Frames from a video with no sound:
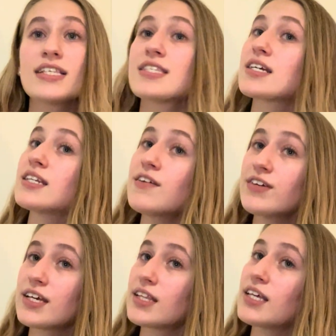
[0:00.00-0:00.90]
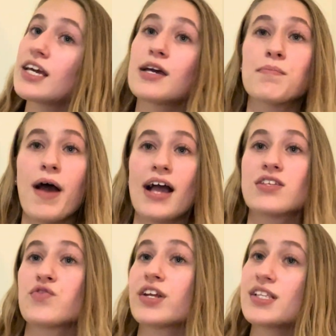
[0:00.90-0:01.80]
significantly
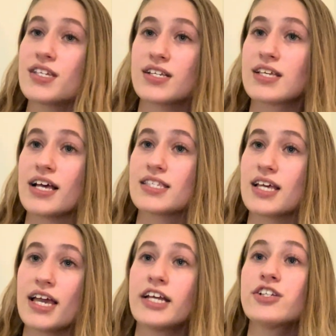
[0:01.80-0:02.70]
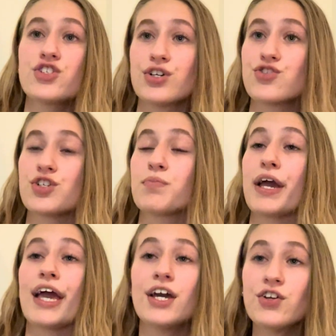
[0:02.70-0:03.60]
impacts reading success in children by
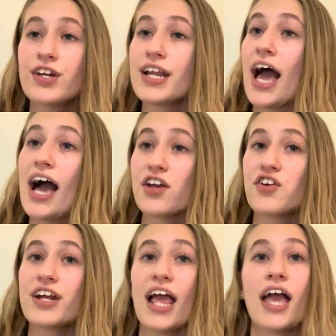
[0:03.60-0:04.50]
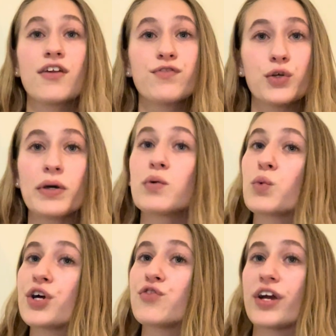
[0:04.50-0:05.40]
hindering accurate and fluent
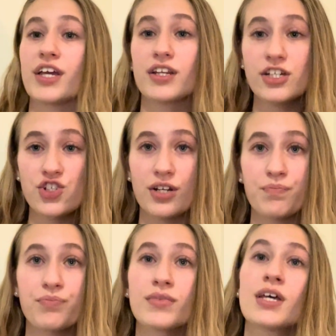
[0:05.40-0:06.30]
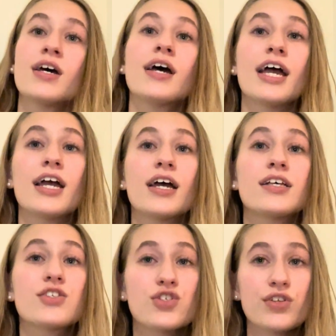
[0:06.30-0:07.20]
word recognition.
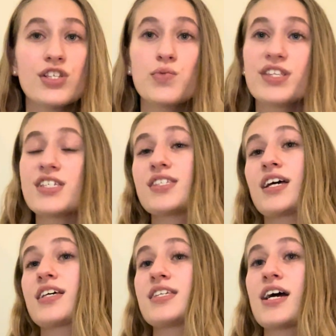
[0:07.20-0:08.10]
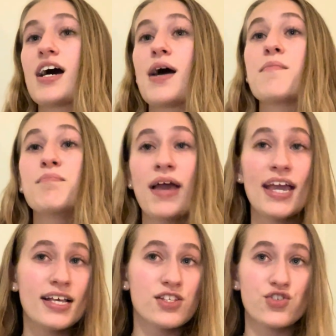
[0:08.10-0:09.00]
Students with dyslexia
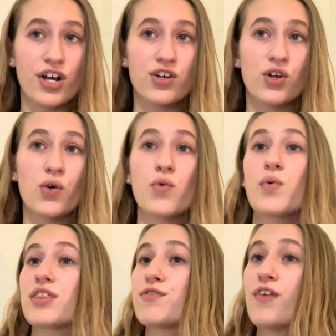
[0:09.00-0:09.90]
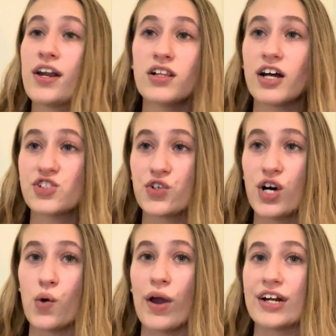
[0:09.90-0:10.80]
may struggle with phonological
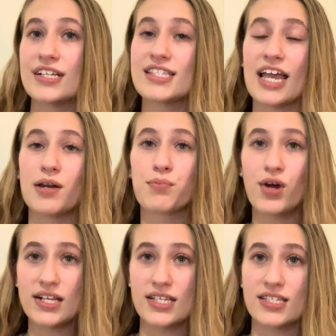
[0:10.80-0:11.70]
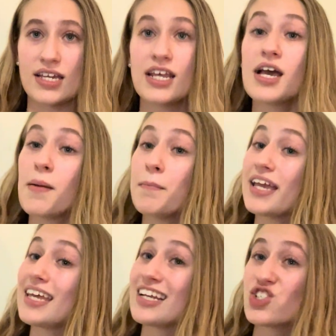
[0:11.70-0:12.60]
awareness and processing,
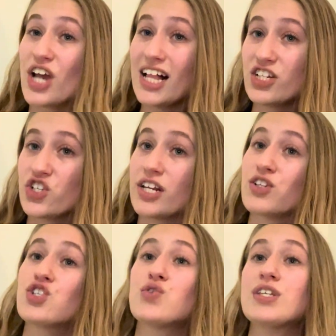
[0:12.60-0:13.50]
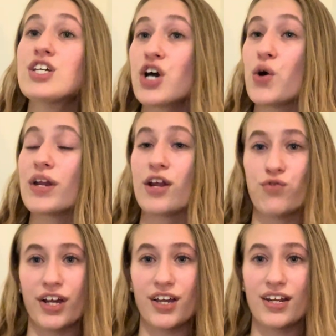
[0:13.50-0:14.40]
making it challenging to decode and
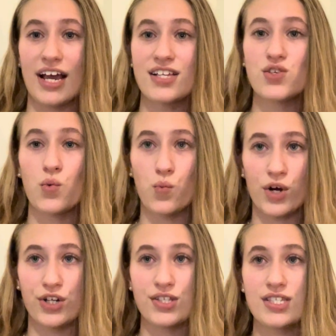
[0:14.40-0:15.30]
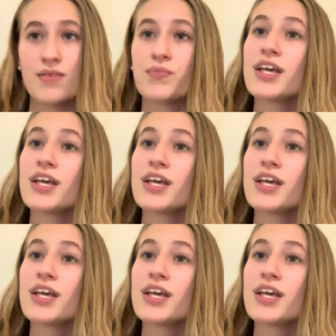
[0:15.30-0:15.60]
recognize words